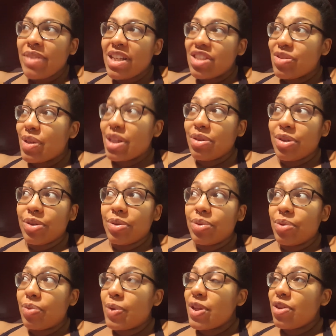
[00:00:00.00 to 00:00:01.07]
So
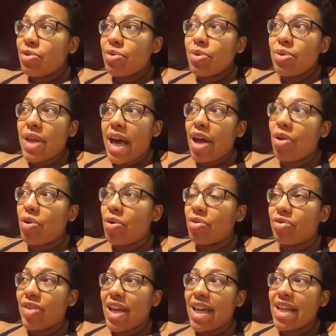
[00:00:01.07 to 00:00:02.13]
anyway, went through that whole
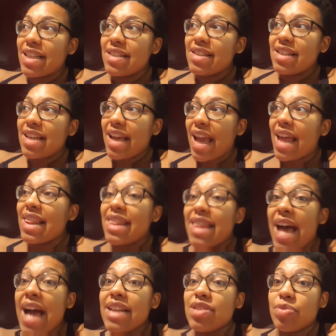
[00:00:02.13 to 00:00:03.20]
phase, and
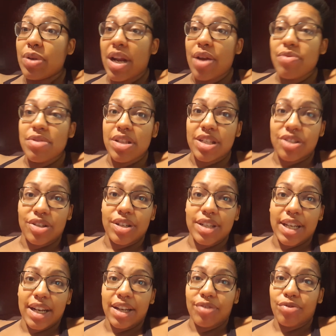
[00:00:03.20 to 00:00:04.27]
that's when I really started
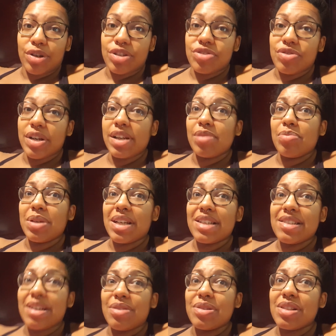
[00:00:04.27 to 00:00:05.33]
getting frustrated
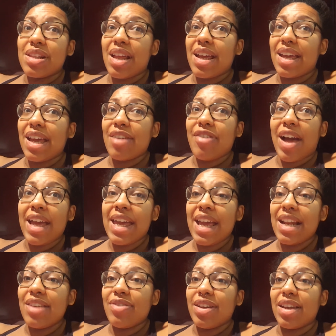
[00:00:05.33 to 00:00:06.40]
because I was like, if I
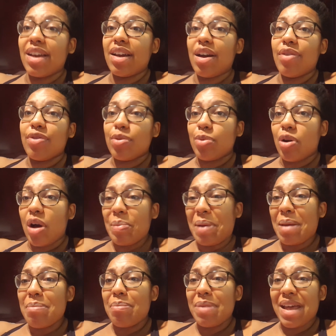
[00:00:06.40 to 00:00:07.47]
can't even get comfortable on
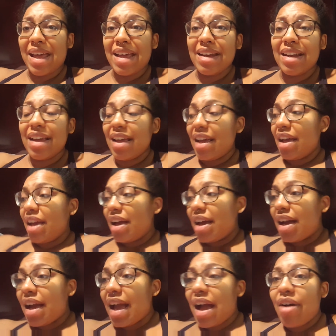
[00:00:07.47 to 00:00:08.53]
my bed,
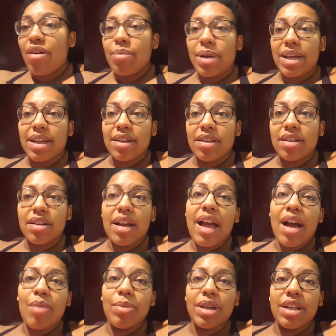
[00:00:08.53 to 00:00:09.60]
how am I
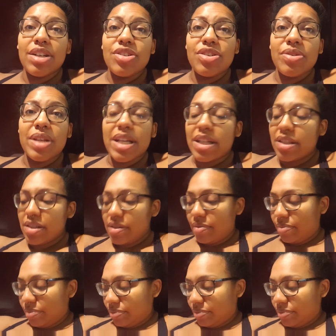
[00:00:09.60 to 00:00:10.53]
going to do this?